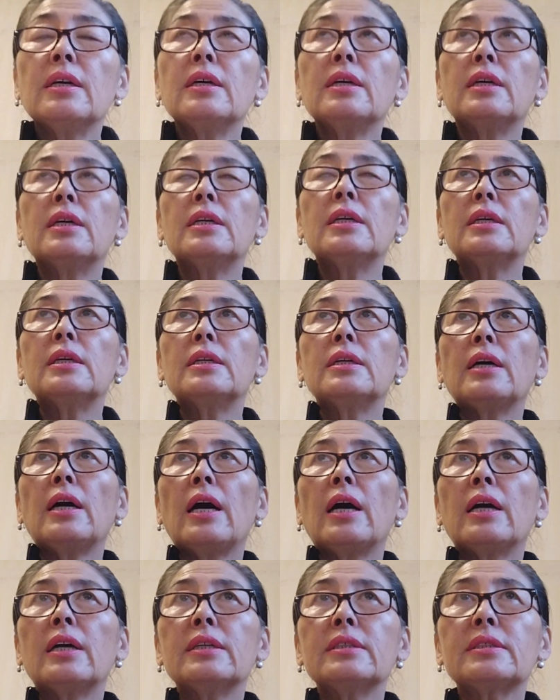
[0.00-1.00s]
uh,
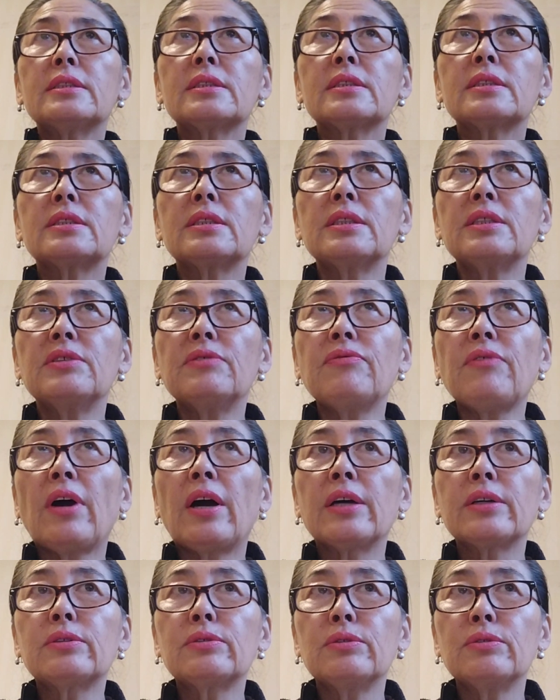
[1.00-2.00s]
asked if
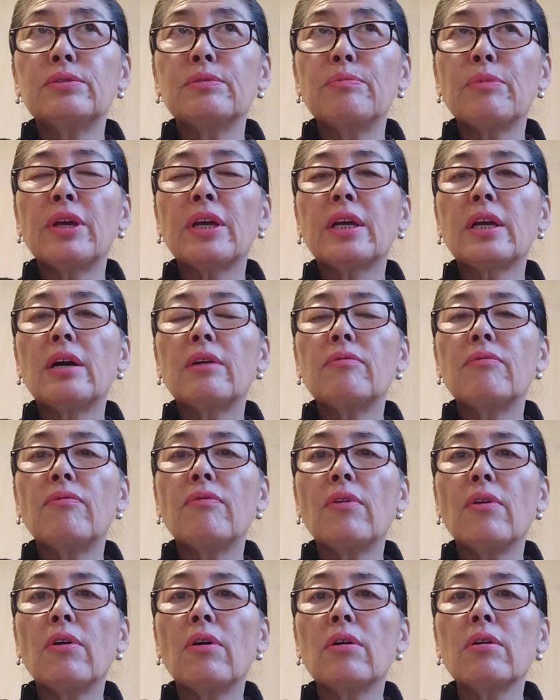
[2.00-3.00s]
I could make a
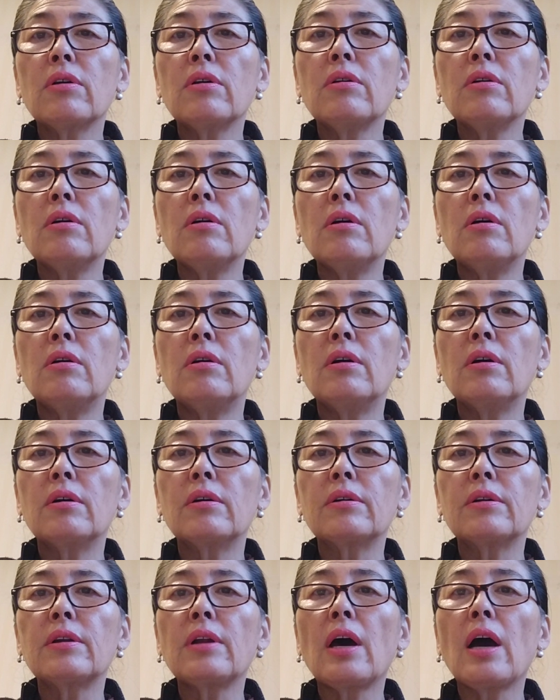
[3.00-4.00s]
vlog
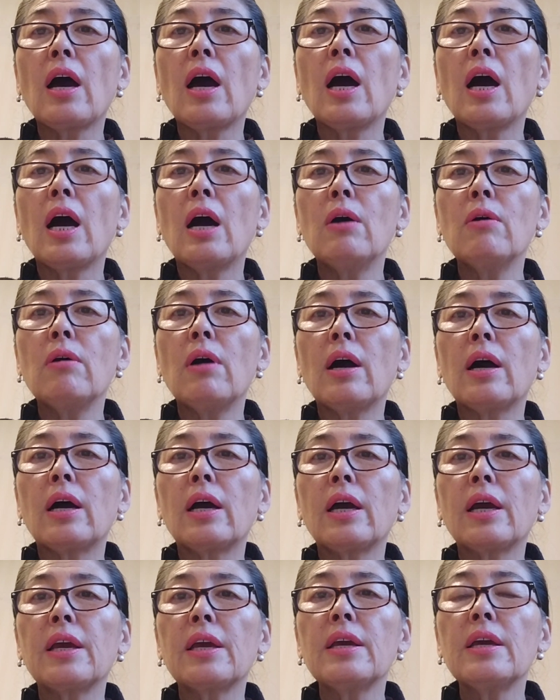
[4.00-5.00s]
on how
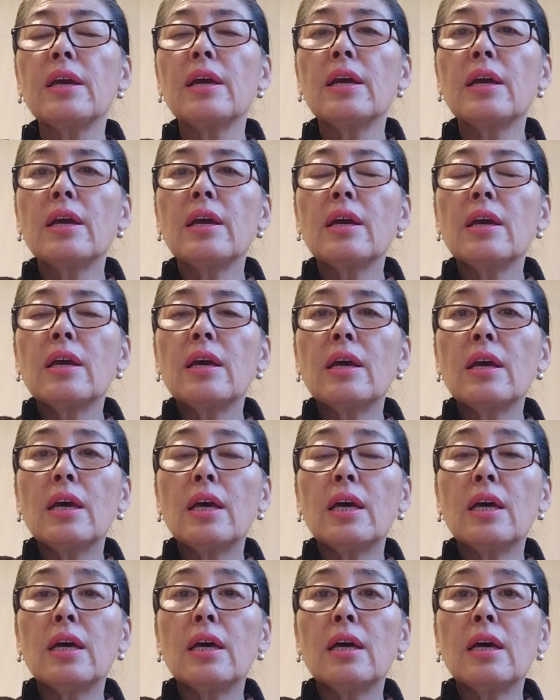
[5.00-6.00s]
I uh,
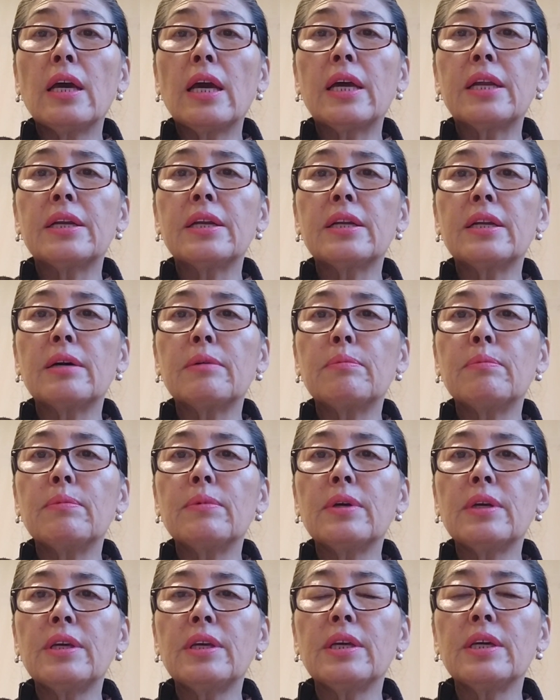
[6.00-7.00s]
ended up
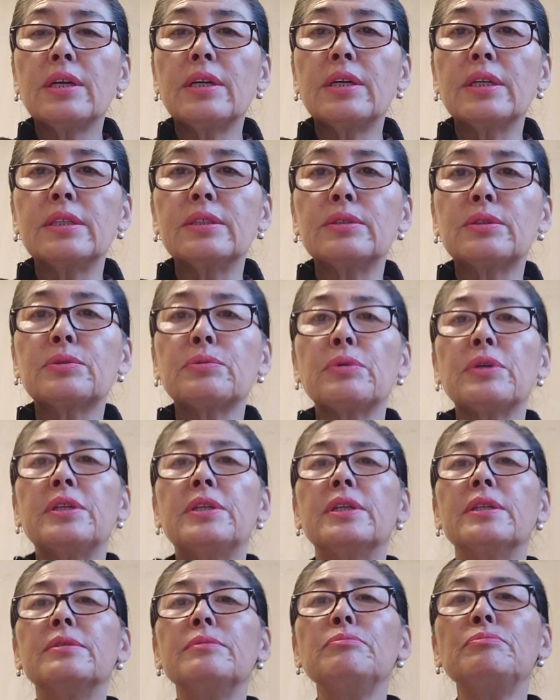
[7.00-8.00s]
here in
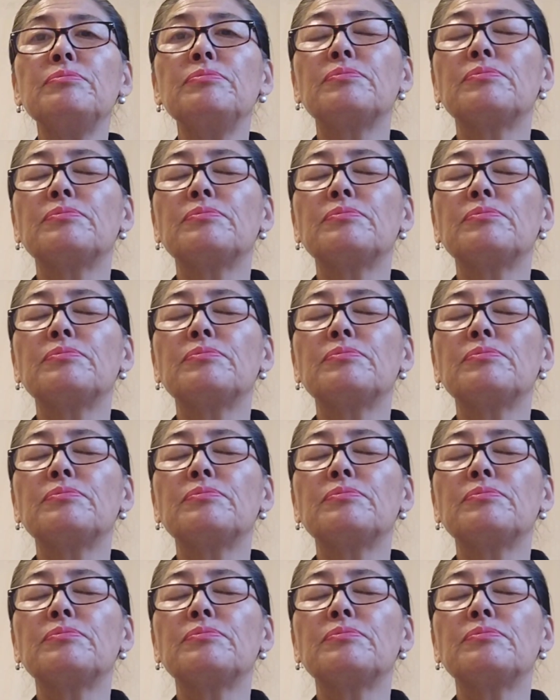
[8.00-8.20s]
Sweden.